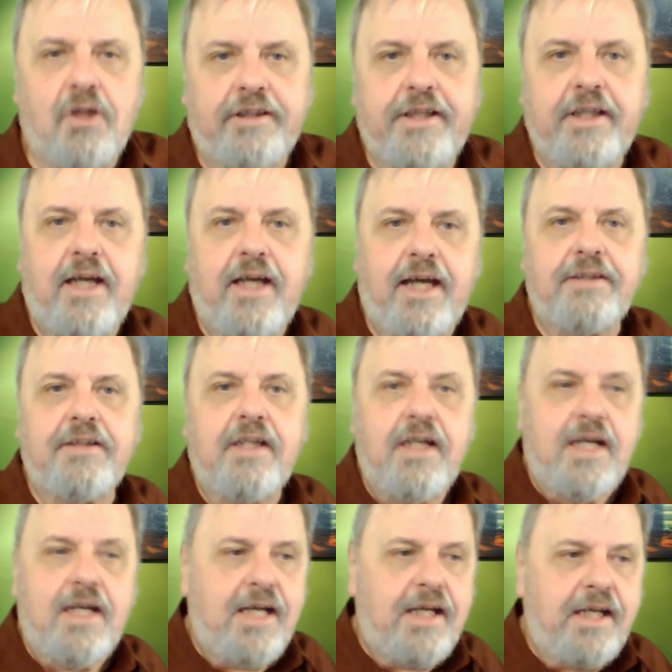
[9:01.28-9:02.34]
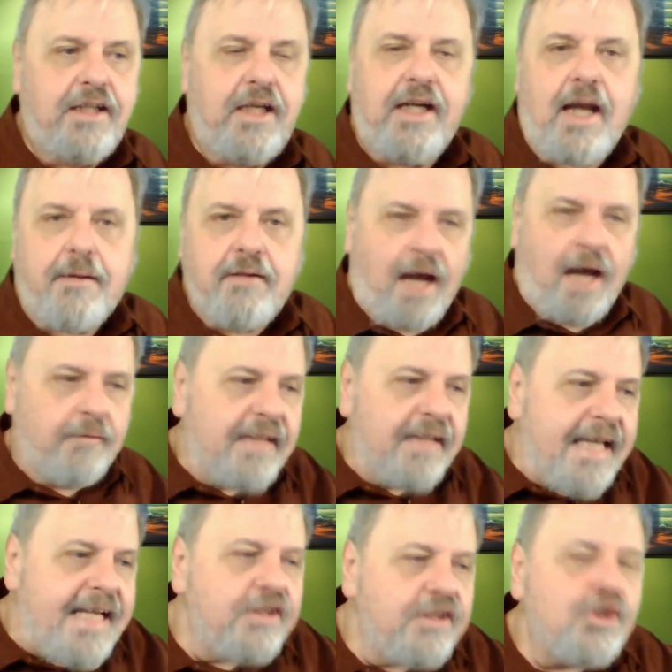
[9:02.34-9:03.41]
I'm talking. And and I, I
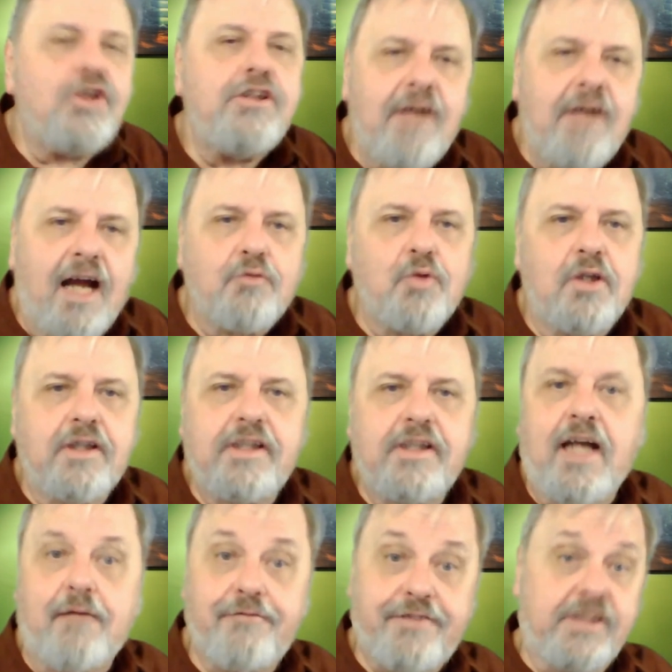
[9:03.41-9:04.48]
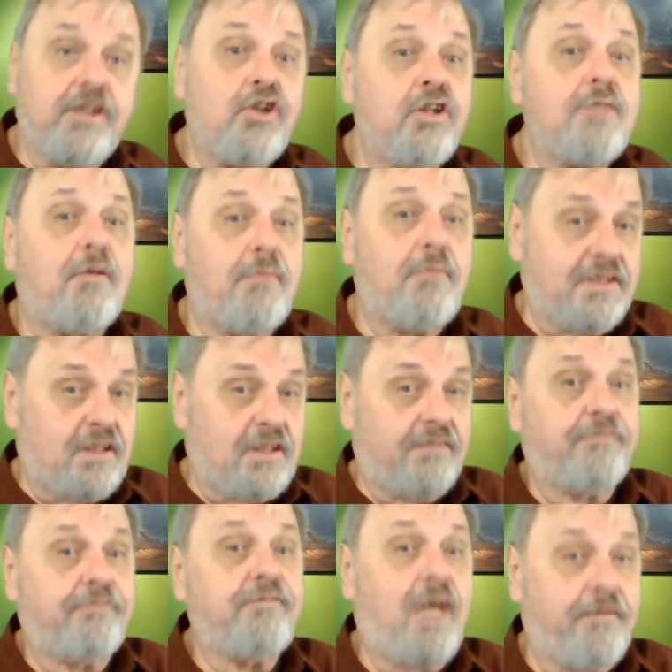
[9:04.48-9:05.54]
laid a good groundwork and I'm feeling good about
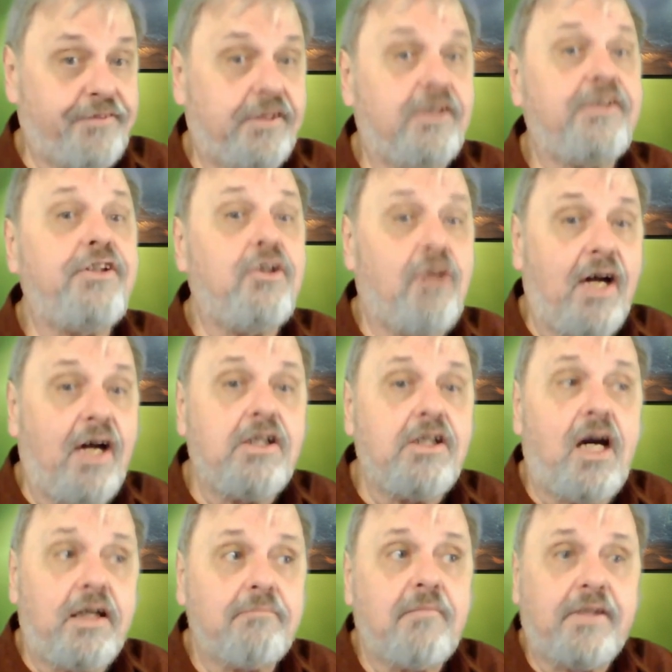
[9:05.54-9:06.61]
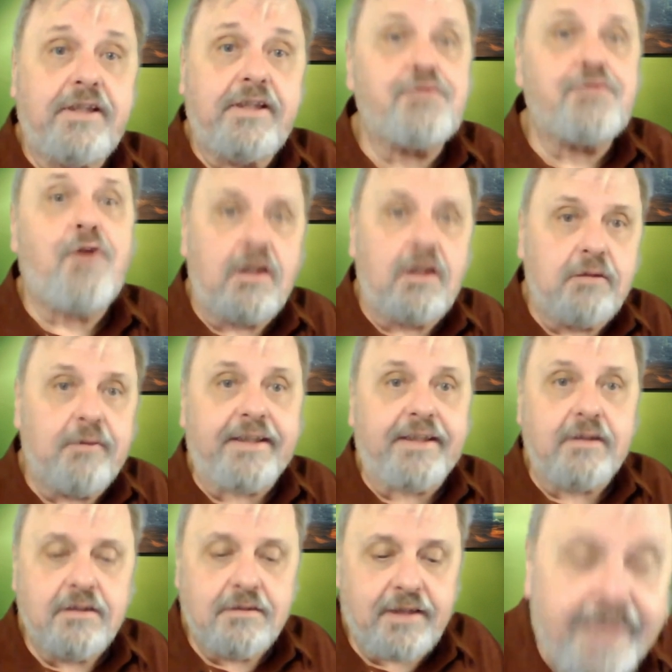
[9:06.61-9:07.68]
myself. I'm, I figure, you know, I got him. He's
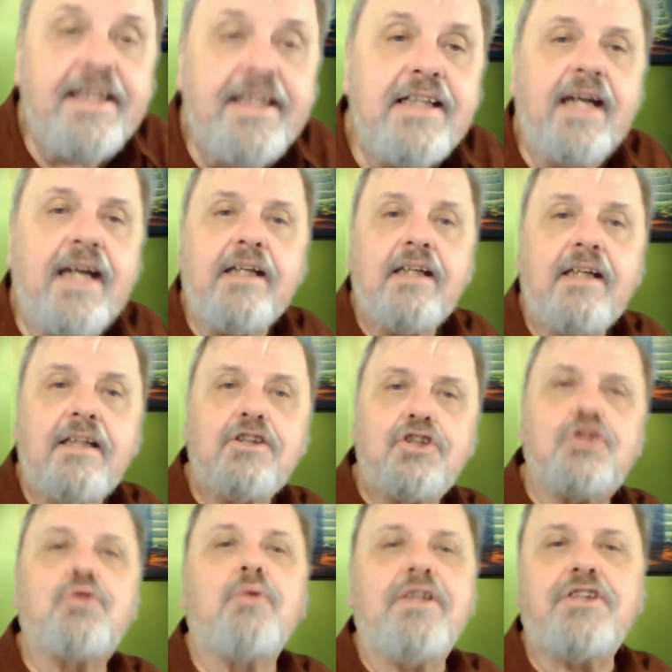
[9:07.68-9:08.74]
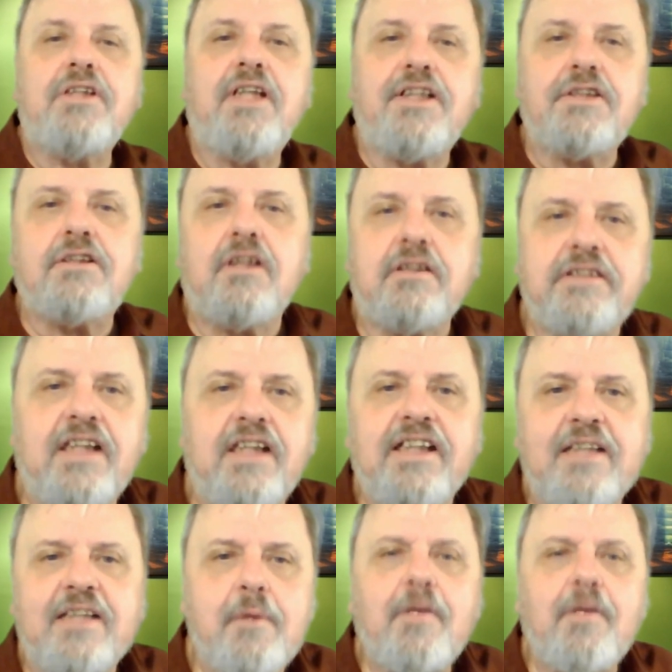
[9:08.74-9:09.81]
following. And then I switch and I start
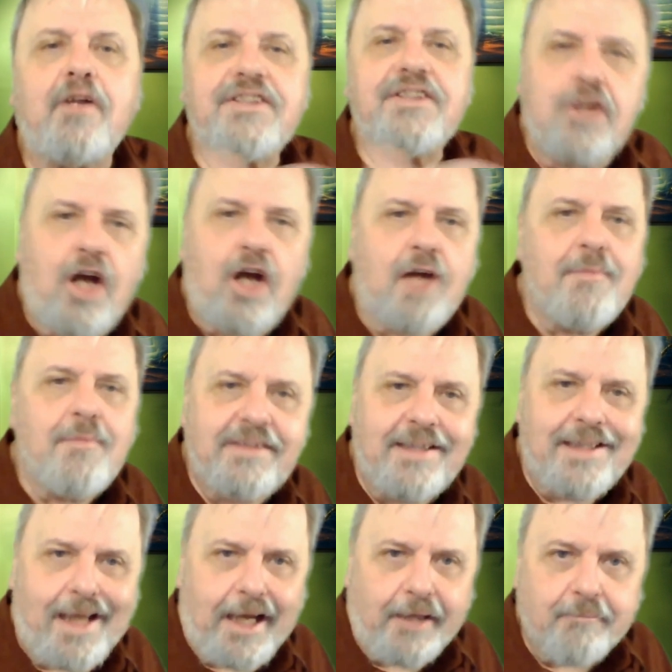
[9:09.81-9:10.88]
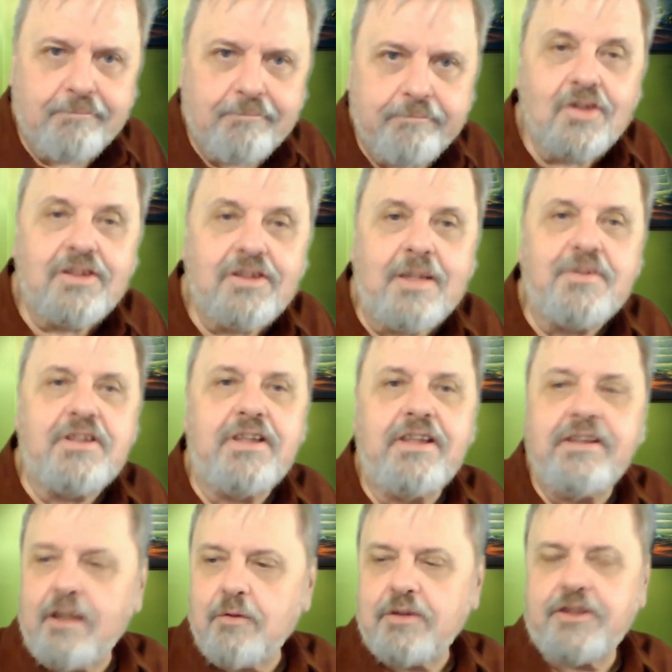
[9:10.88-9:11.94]
telling him about his karmic DNA. Of course, I'm
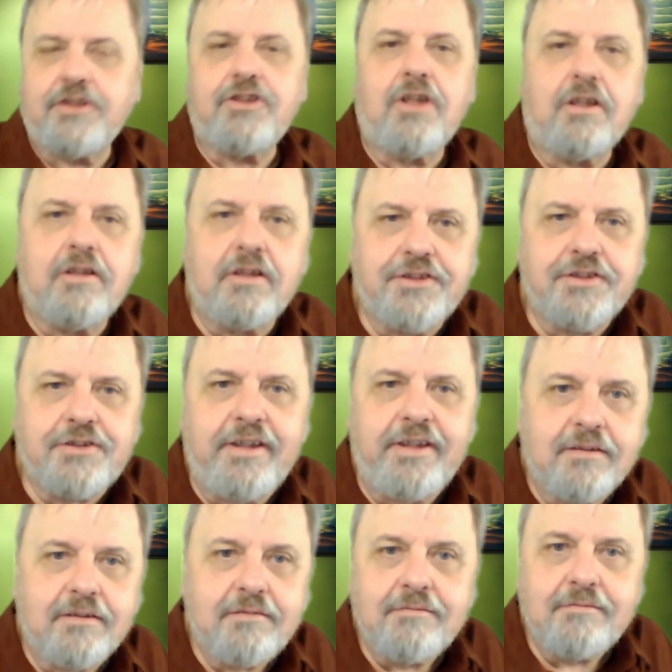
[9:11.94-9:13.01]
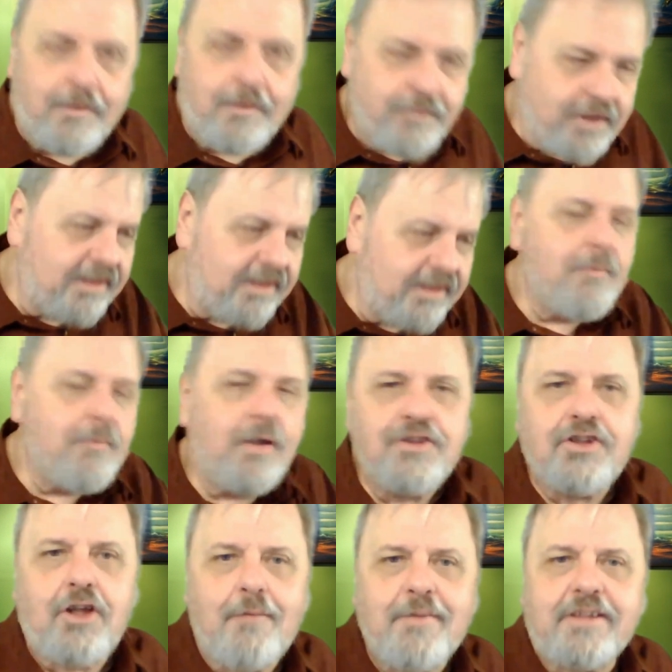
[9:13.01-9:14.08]
sitting there with the chart on the screen. I'm telling him about
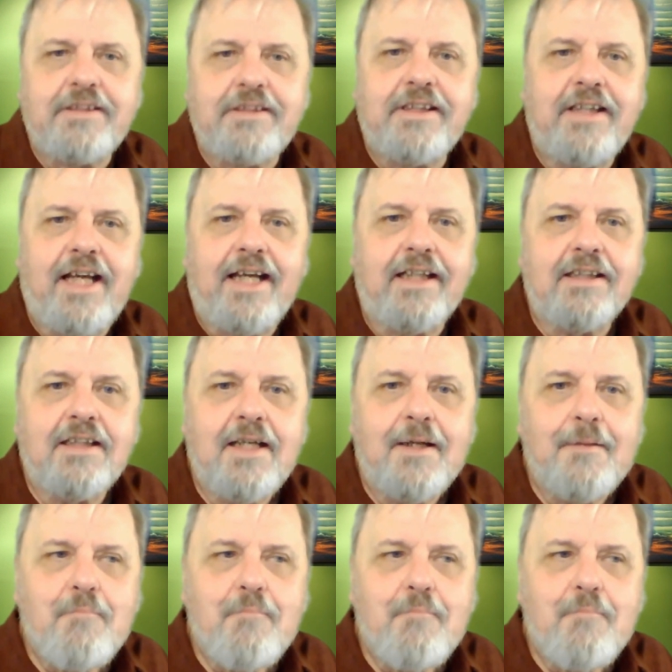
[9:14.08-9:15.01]
his karmic DNA.